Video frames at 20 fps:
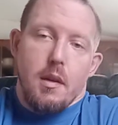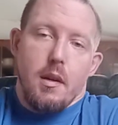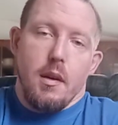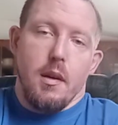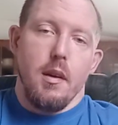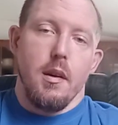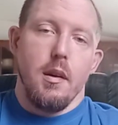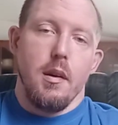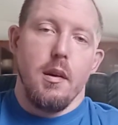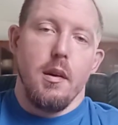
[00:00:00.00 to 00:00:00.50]

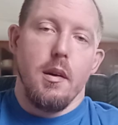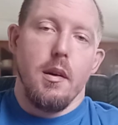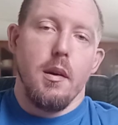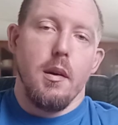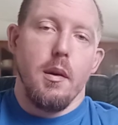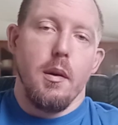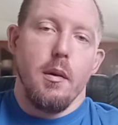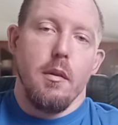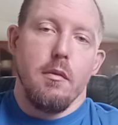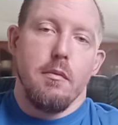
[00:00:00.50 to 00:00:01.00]

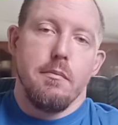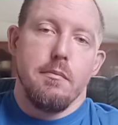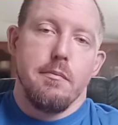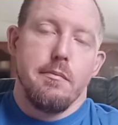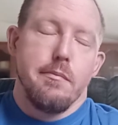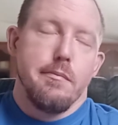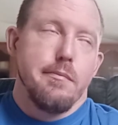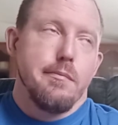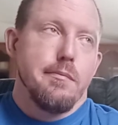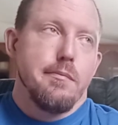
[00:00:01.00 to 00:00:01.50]

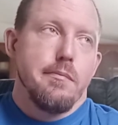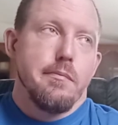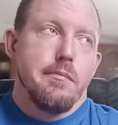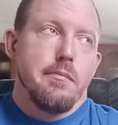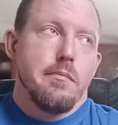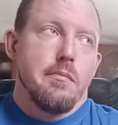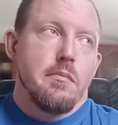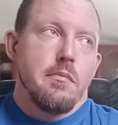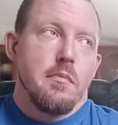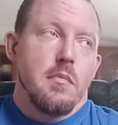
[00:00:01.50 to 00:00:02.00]

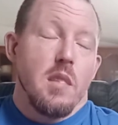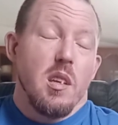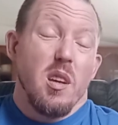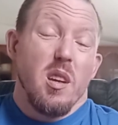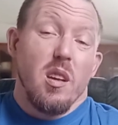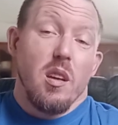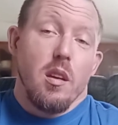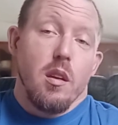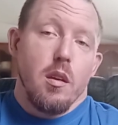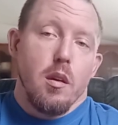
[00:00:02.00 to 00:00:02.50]

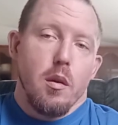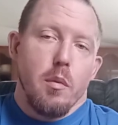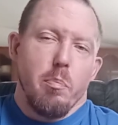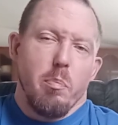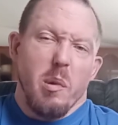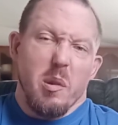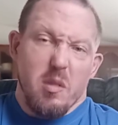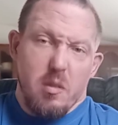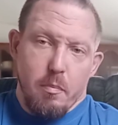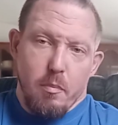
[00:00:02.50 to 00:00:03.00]

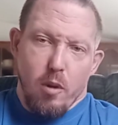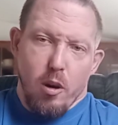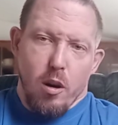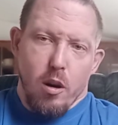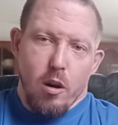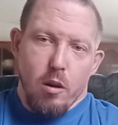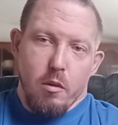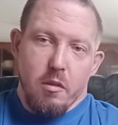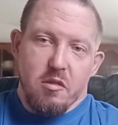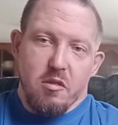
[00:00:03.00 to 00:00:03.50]
But
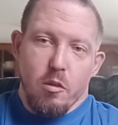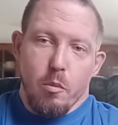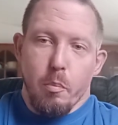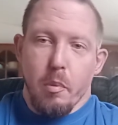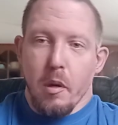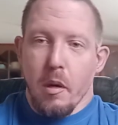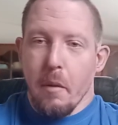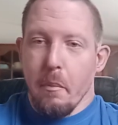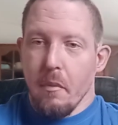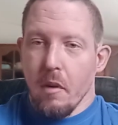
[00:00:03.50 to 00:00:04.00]
tomorrow is gonna
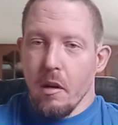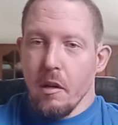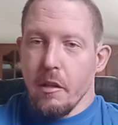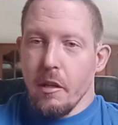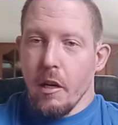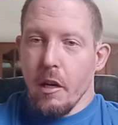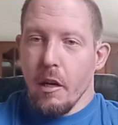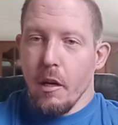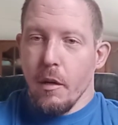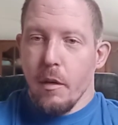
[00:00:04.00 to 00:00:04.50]
be a
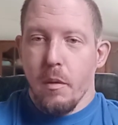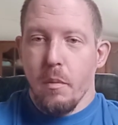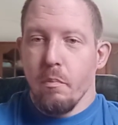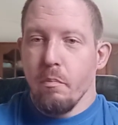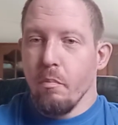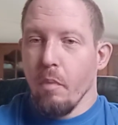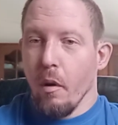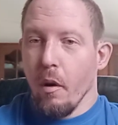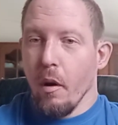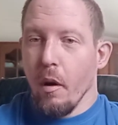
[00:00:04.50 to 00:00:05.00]
Monday,
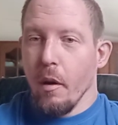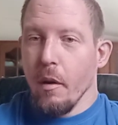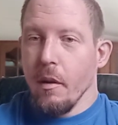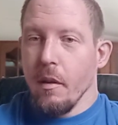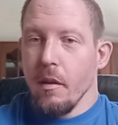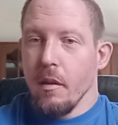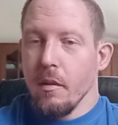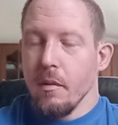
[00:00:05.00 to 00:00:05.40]
but